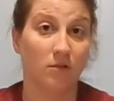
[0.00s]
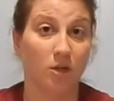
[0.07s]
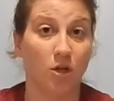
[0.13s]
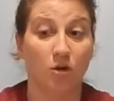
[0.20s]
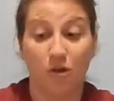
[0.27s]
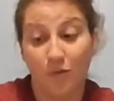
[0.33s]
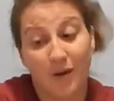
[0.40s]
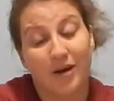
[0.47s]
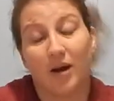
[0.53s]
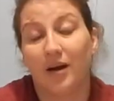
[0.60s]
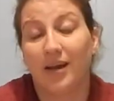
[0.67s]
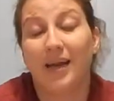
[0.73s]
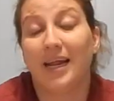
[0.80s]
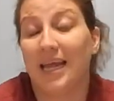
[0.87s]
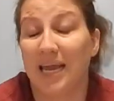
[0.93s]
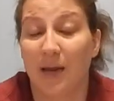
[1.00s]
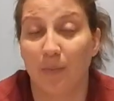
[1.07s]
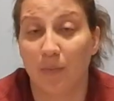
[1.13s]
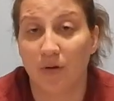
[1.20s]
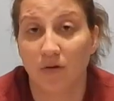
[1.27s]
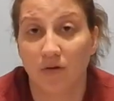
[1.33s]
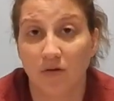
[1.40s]
you know, you may not need a hemp.
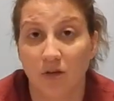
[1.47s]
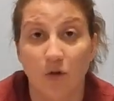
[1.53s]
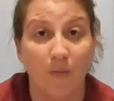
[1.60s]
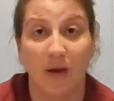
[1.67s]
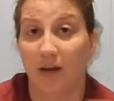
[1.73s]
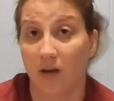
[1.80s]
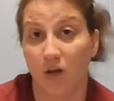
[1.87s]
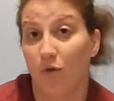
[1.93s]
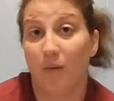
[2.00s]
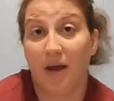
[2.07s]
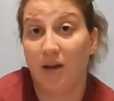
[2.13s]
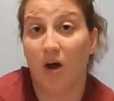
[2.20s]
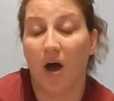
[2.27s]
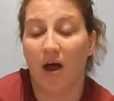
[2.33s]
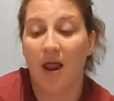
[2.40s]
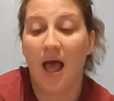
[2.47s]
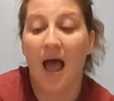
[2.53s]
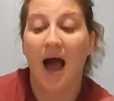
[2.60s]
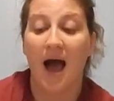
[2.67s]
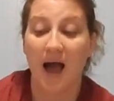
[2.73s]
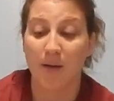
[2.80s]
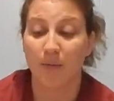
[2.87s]
You may not.
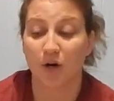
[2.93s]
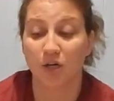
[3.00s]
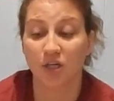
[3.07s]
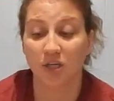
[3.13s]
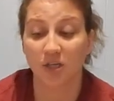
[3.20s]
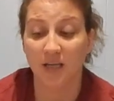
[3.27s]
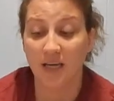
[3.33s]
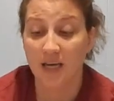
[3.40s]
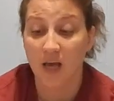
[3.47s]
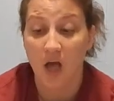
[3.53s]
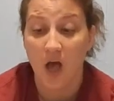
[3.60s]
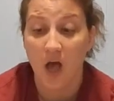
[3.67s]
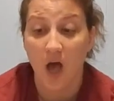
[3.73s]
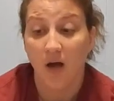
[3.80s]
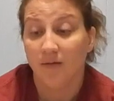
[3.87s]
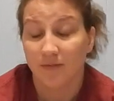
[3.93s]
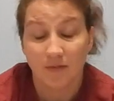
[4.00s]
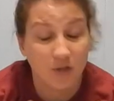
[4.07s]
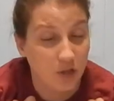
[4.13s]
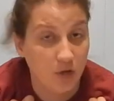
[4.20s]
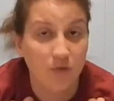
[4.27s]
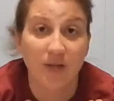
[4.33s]
I personally
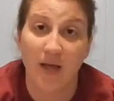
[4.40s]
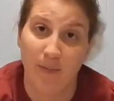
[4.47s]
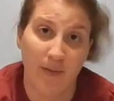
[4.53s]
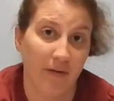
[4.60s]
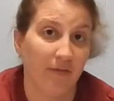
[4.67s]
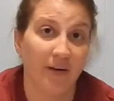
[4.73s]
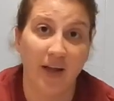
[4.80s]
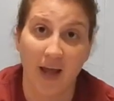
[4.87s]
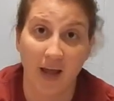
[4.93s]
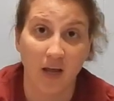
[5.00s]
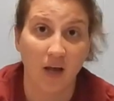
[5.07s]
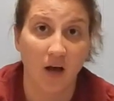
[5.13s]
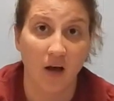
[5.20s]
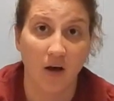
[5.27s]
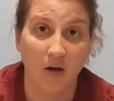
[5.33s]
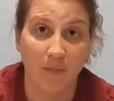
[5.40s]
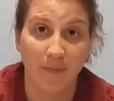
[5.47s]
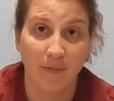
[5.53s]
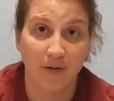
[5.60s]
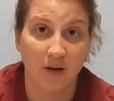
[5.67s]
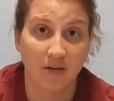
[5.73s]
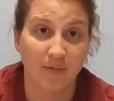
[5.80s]
use hemp every day
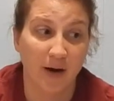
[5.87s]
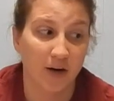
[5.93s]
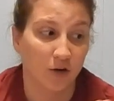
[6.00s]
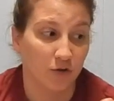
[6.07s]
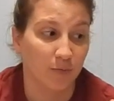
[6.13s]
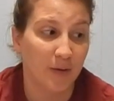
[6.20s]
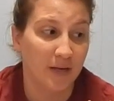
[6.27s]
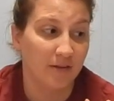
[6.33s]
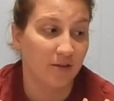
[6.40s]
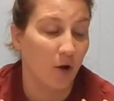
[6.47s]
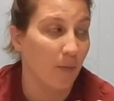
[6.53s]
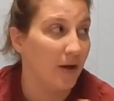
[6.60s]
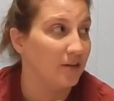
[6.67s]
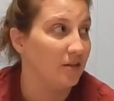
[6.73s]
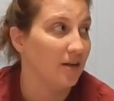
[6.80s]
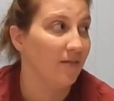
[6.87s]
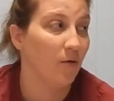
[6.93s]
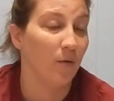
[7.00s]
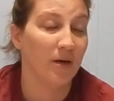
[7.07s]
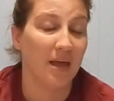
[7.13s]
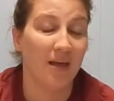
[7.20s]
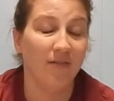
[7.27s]
because my girls pee so much.
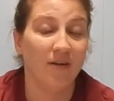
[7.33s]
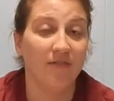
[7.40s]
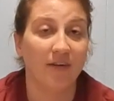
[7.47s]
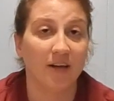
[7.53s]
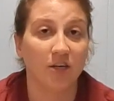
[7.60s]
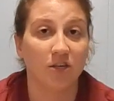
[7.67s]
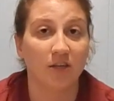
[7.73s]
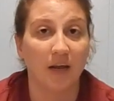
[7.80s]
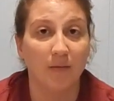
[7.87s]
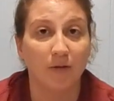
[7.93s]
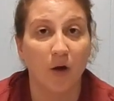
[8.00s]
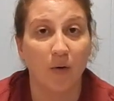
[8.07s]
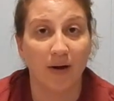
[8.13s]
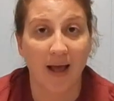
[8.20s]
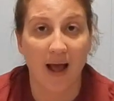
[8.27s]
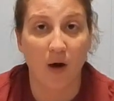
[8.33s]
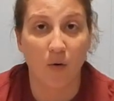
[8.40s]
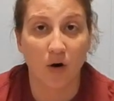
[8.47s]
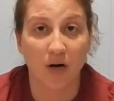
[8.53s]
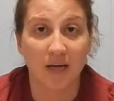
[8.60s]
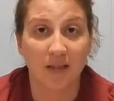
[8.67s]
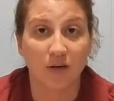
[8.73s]
Even if I just let them go an
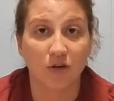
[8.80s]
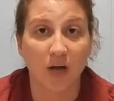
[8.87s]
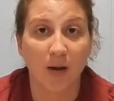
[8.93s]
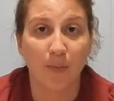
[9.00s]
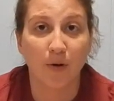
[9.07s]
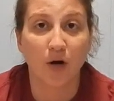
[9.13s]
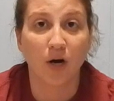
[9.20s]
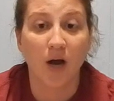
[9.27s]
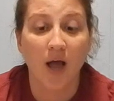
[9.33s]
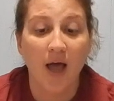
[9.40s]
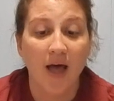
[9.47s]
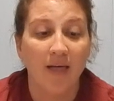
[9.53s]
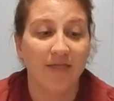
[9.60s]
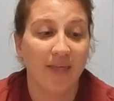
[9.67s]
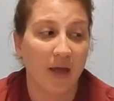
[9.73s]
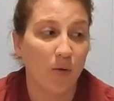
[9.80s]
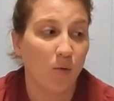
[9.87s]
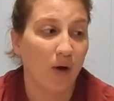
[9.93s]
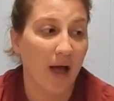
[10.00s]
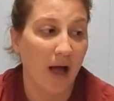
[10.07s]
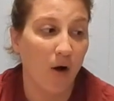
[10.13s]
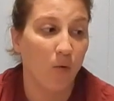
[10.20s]
hour in their diaper, they
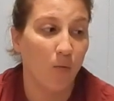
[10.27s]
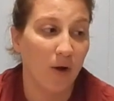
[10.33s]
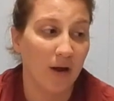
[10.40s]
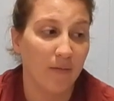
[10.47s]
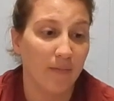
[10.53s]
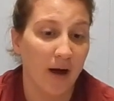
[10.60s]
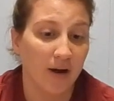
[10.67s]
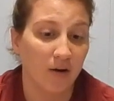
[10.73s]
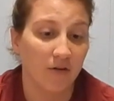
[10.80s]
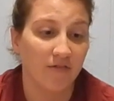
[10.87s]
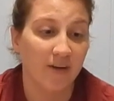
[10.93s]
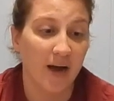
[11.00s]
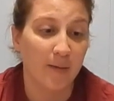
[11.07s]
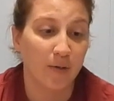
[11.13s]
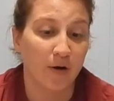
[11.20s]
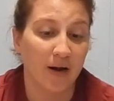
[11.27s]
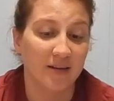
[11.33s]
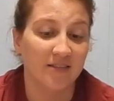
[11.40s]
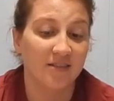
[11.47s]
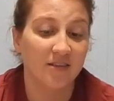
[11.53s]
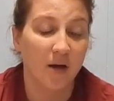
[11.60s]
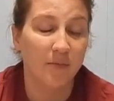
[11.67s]
will outwet a microfiber
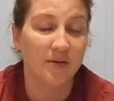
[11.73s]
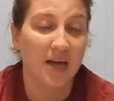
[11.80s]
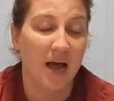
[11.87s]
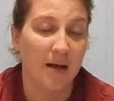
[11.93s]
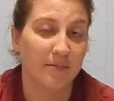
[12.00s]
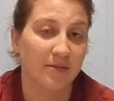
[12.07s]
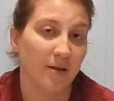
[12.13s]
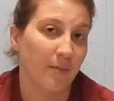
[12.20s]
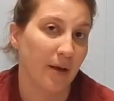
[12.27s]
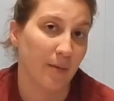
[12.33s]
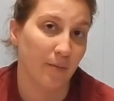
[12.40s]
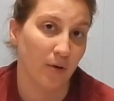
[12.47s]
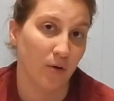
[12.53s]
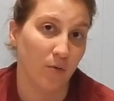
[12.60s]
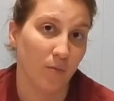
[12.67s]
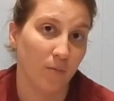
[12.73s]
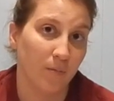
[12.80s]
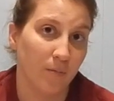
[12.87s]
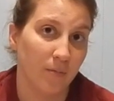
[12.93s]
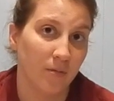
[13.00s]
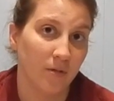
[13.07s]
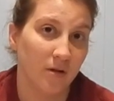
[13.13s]
and sometimes a bamboo.
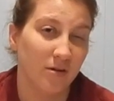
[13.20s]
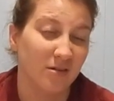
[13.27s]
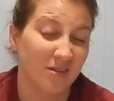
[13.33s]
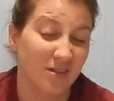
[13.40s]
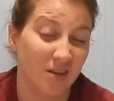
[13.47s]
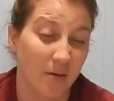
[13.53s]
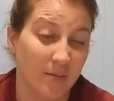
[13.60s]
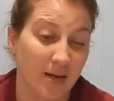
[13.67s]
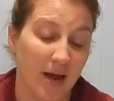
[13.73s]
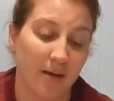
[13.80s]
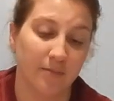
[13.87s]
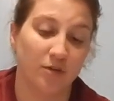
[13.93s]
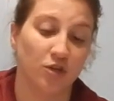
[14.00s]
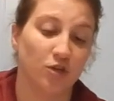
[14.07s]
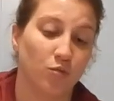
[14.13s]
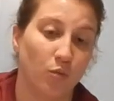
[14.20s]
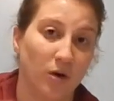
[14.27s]
Sometimes just